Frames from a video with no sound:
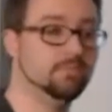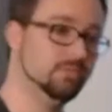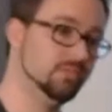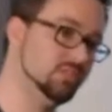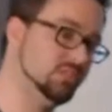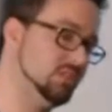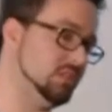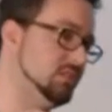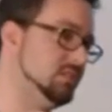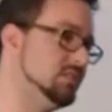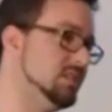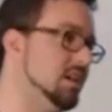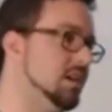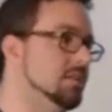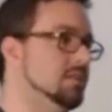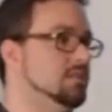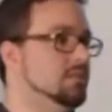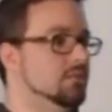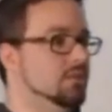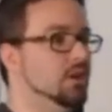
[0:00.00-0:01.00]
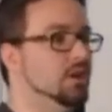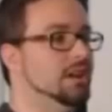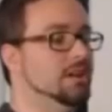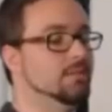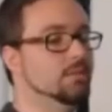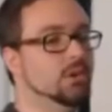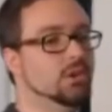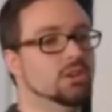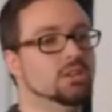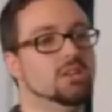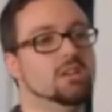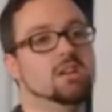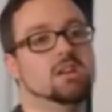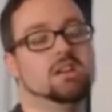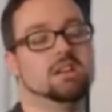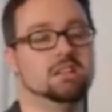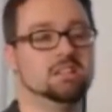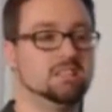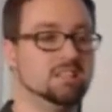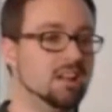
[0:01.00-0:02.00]
So you start your learning mode,
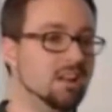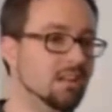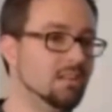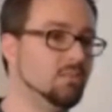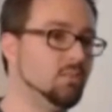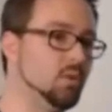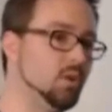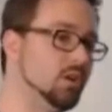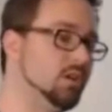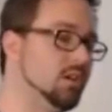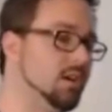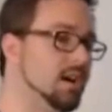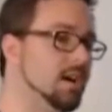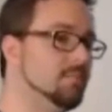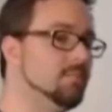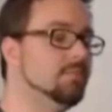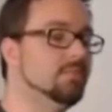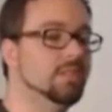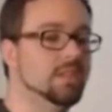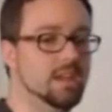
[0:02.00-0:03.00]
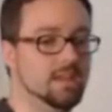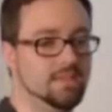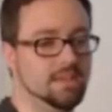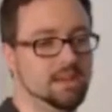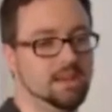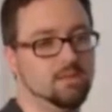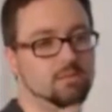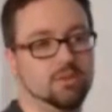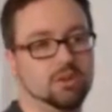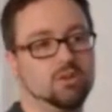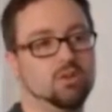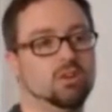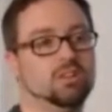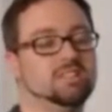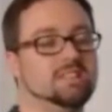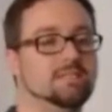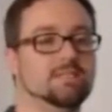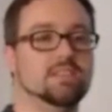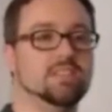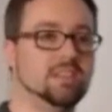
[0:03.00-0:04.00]
you start up the program, and then it records
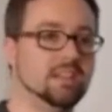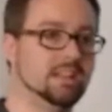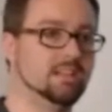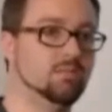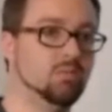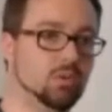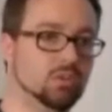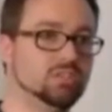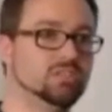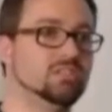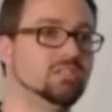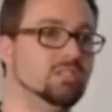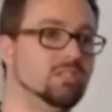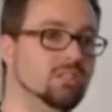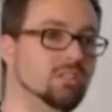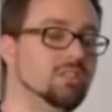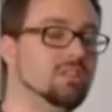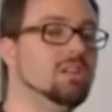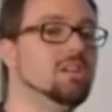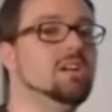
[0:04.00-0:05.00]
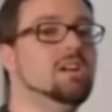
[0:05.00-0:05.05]
everything it wants to do.